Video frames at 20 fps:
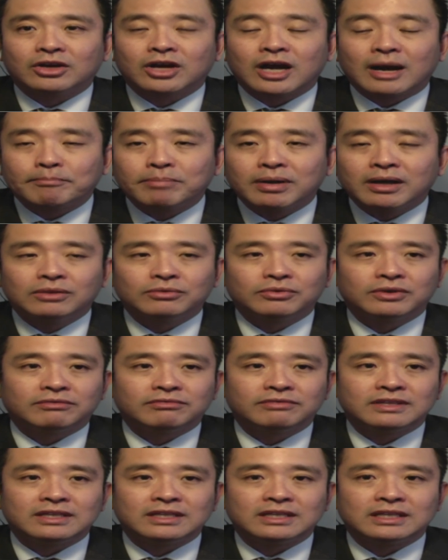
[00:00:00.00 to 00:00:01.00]
coupled with
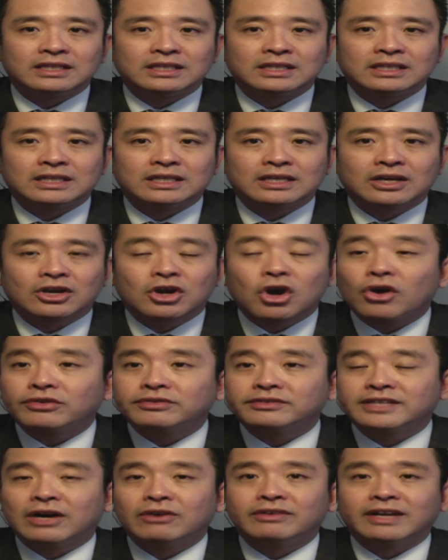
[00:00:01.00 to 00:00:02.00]
the
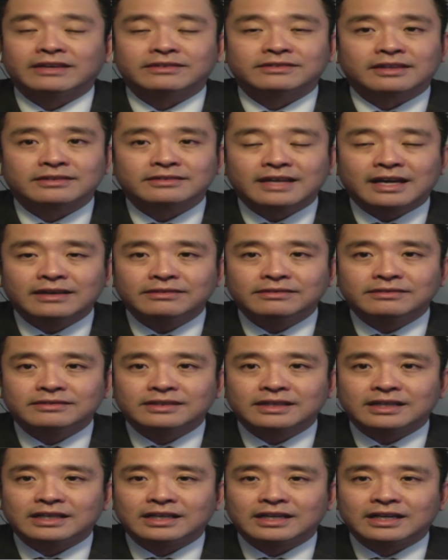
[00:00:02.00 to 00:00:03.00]
cost down exercise
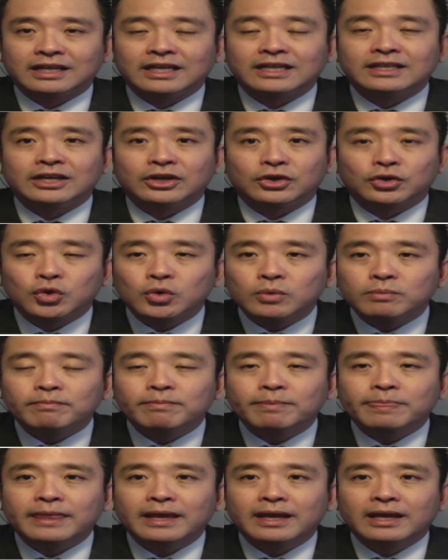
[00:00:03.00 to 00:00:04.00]
in the
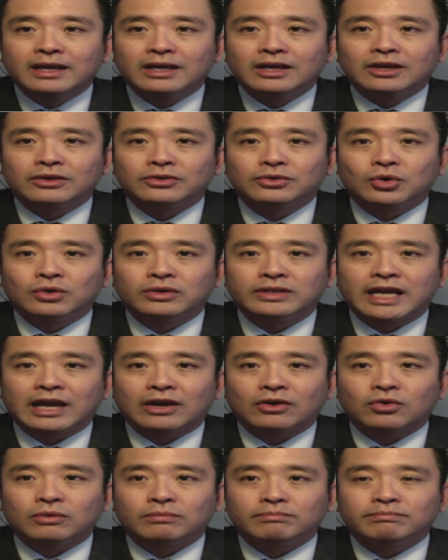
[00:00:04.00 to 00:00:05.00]
group, so
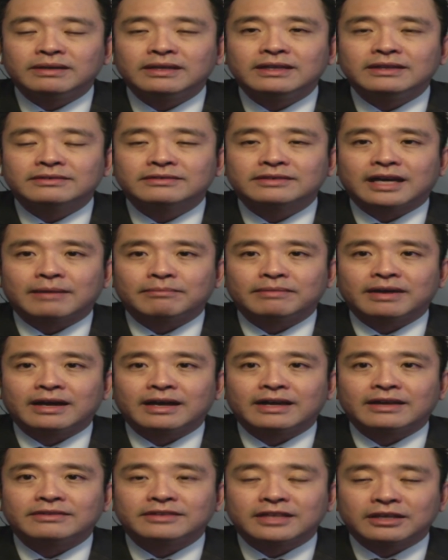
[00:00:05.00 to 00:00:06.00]
there could be some
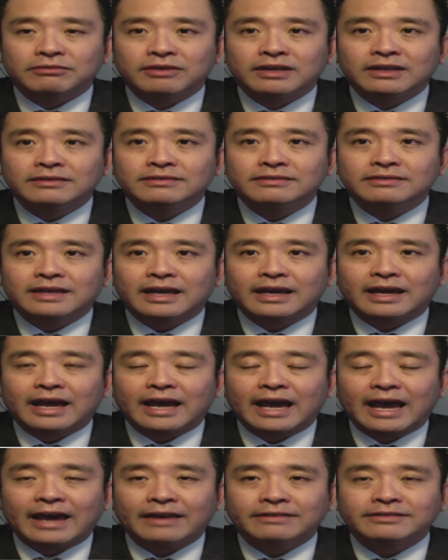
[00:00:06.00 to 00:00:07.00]
savings
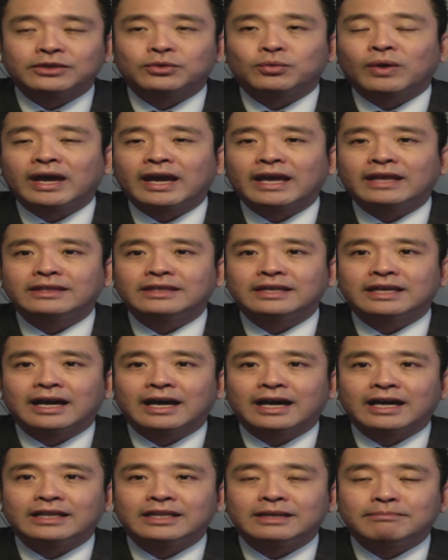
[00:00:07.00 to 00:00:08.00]
as and when
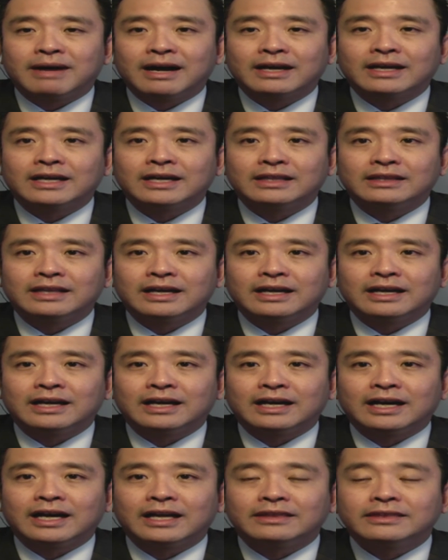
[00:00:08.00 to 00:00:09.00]
the market
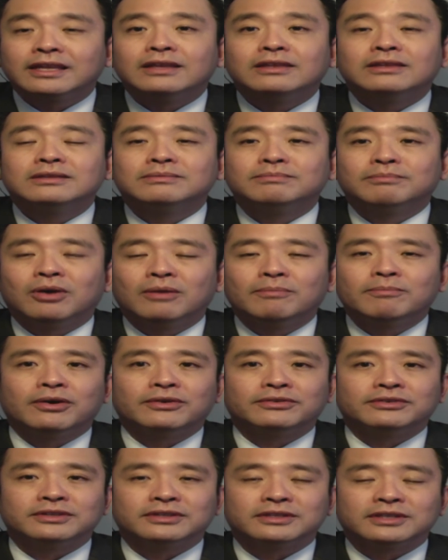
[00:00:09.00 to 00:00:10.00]
turns more
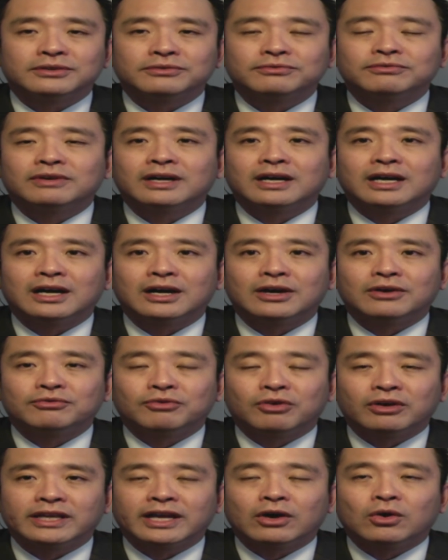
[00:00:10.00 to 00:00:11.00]
positive
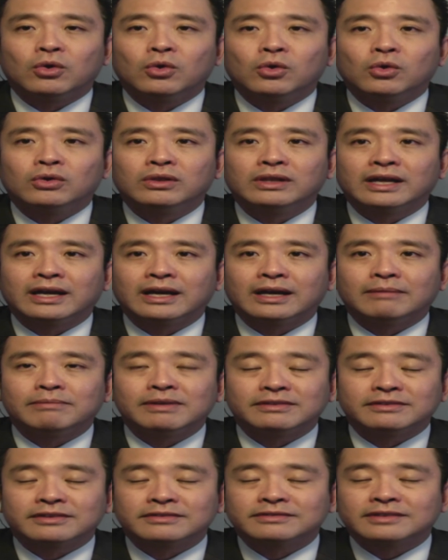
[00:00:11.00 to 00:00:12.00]
for their whole
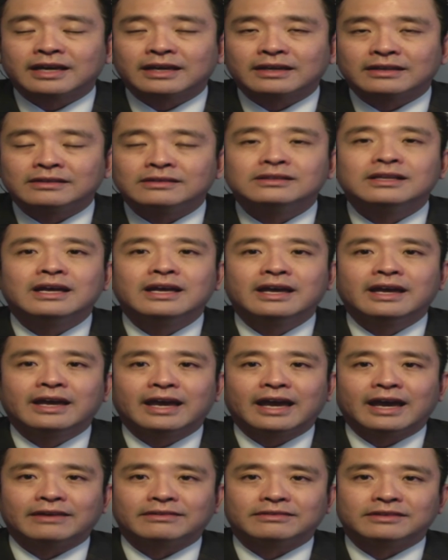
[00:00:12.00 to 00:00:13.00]
business cycle,
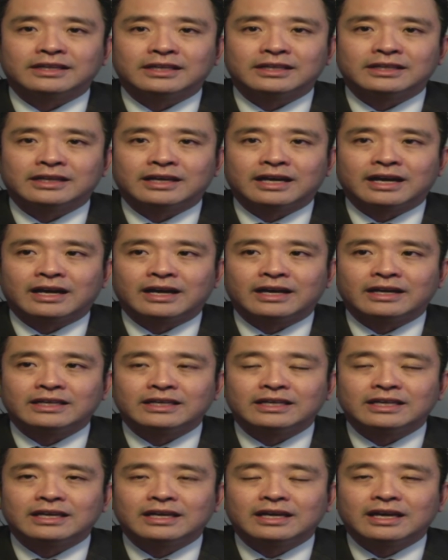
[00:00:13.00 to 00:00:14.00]
as in their
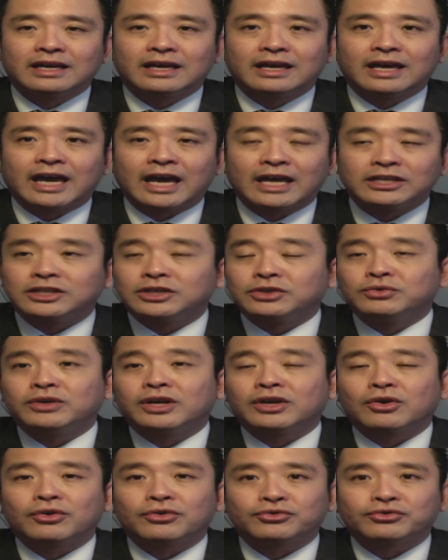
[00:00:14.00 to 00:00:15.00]

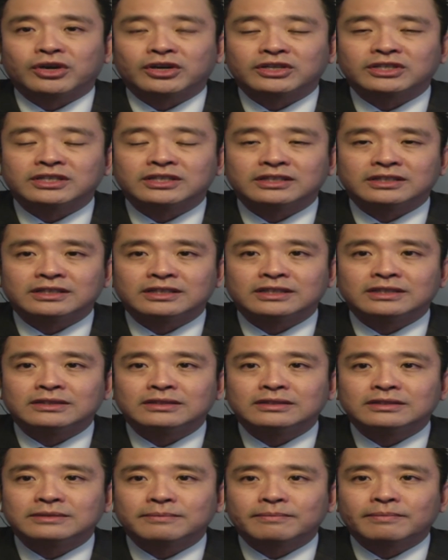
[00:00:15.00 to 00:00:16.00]
engineering, construction,